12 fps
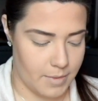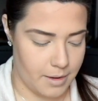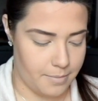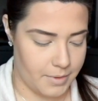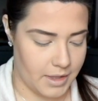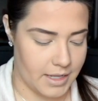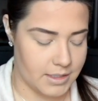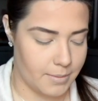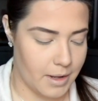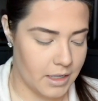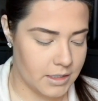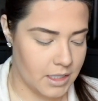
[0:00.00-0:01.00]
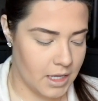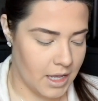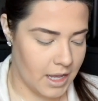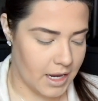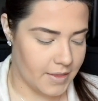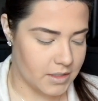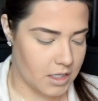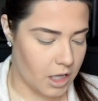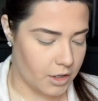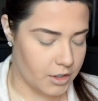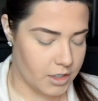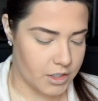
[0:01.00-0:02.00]
in my glossy box. And this
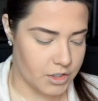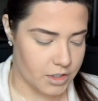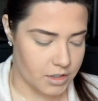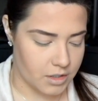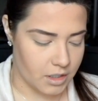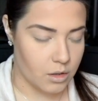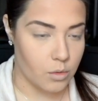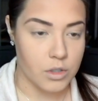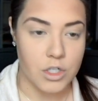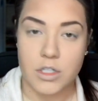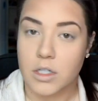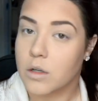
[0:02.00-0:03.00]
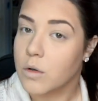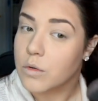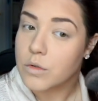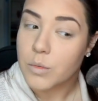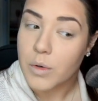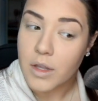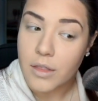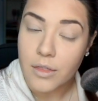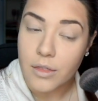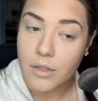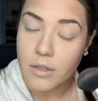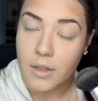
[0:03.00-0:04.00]
color is just like gorgeous. It goes
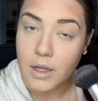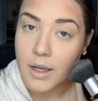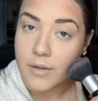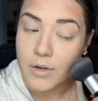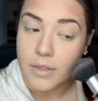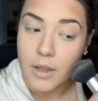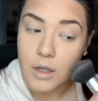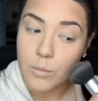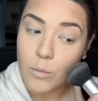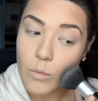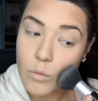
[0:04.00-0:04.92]
with like everything.